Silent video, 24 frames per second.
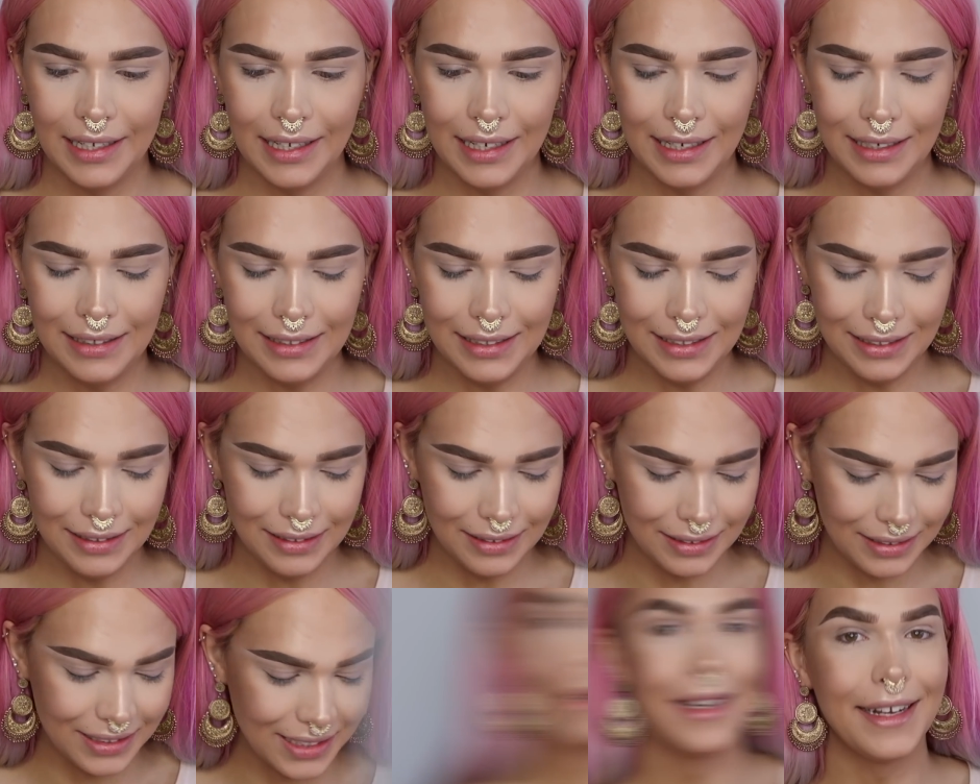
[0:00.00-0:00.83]
Yeah,
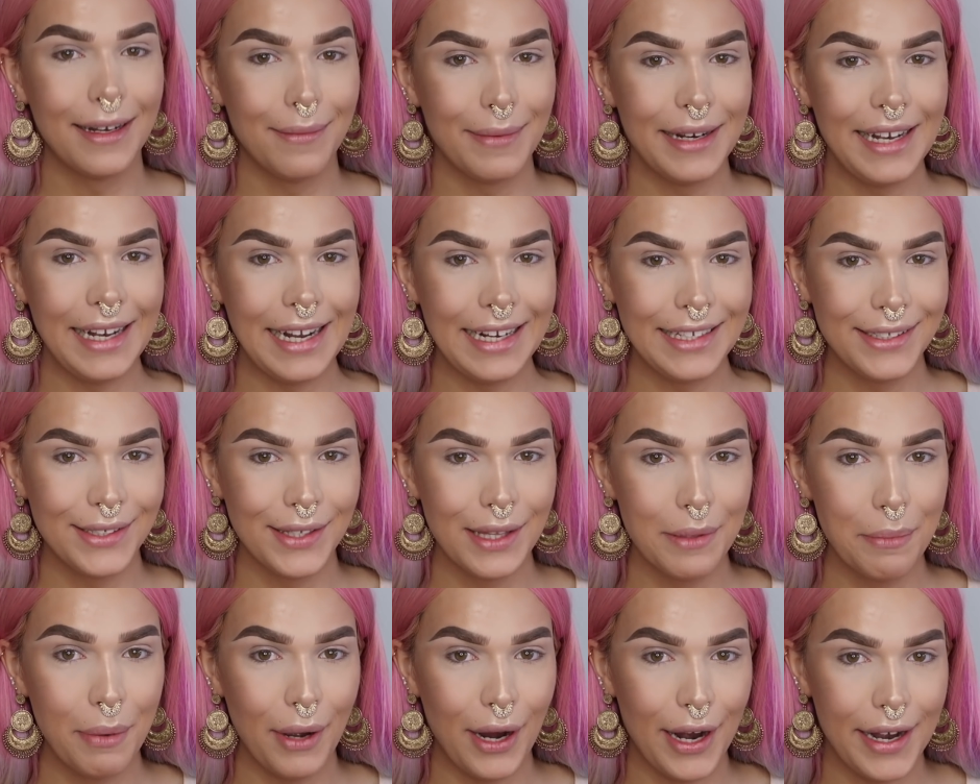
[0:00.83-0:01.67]
I'm a little bit late to
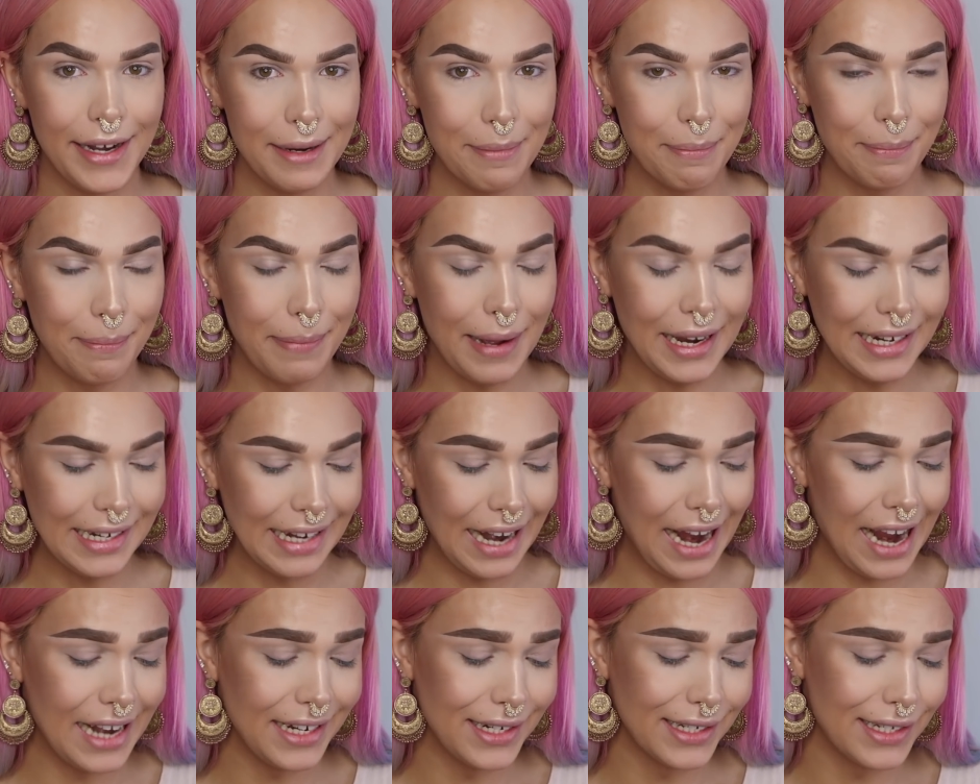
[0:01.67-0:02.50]
the party,
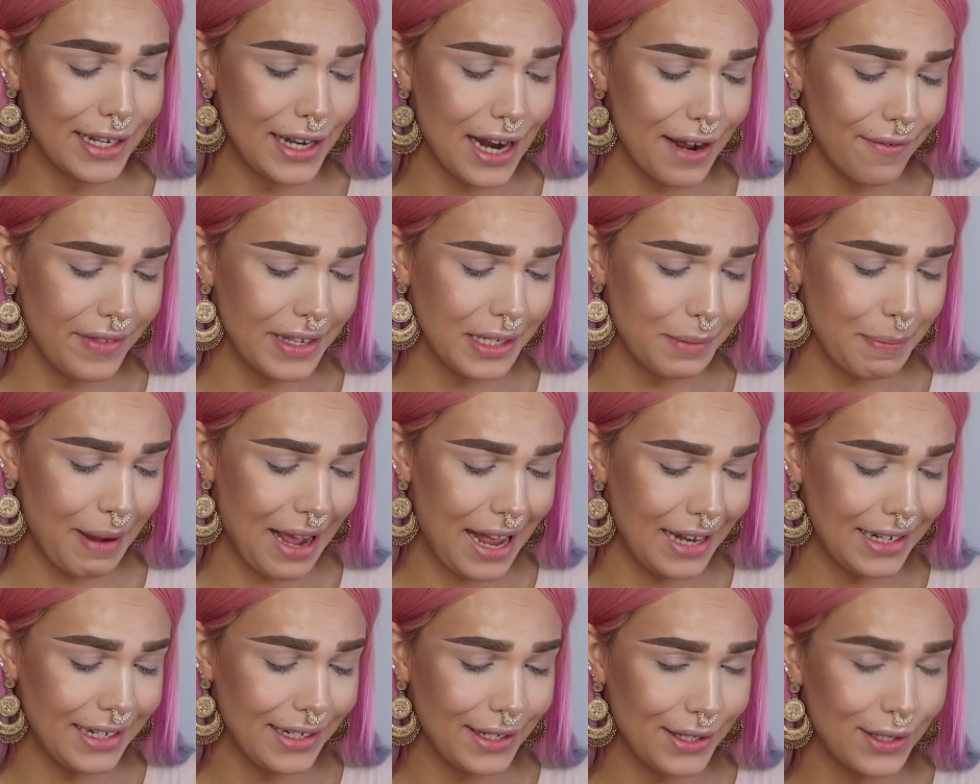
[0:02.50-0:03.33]
but I just love this
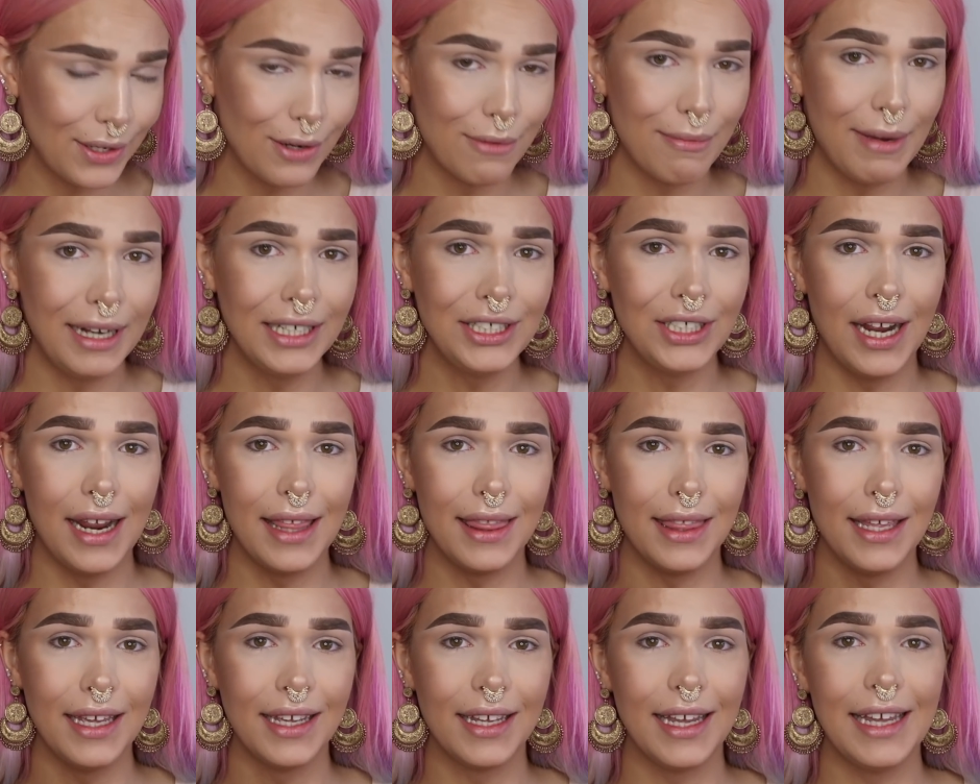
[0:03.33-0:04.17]
palette so much. I
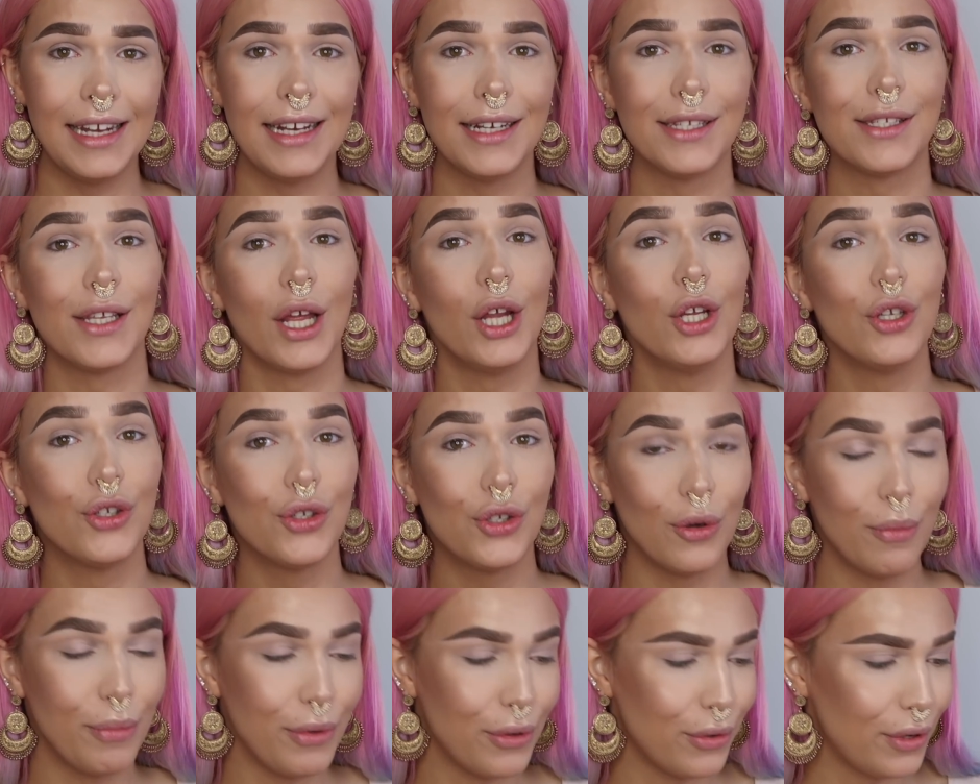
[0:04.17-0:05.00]
think it is
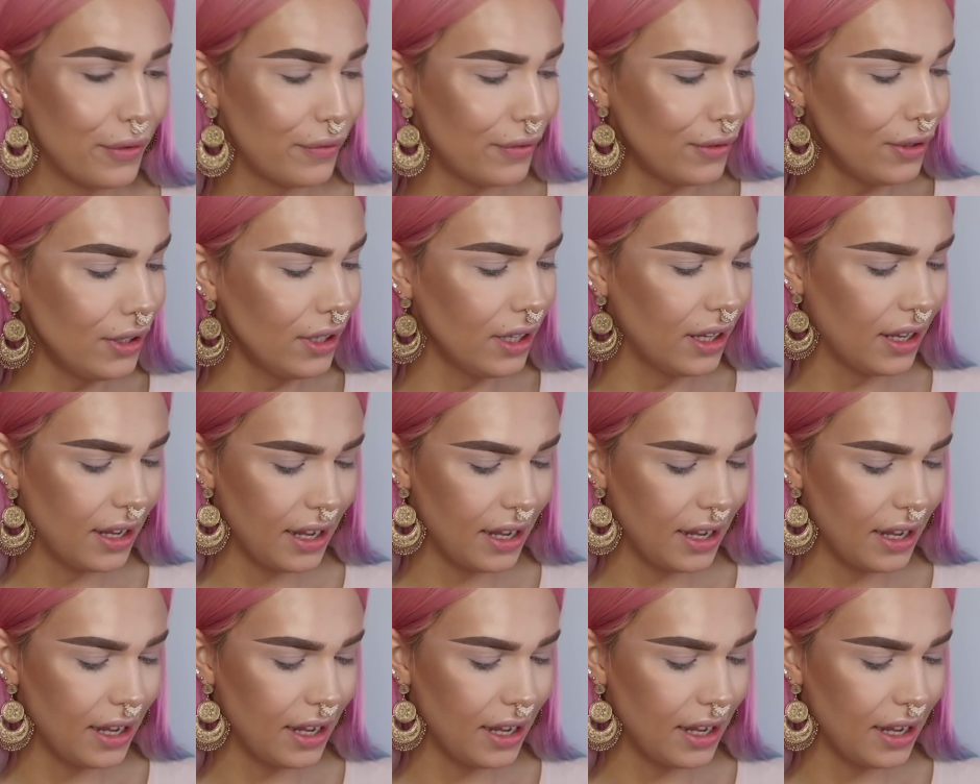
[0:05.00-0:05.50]
so beautiful.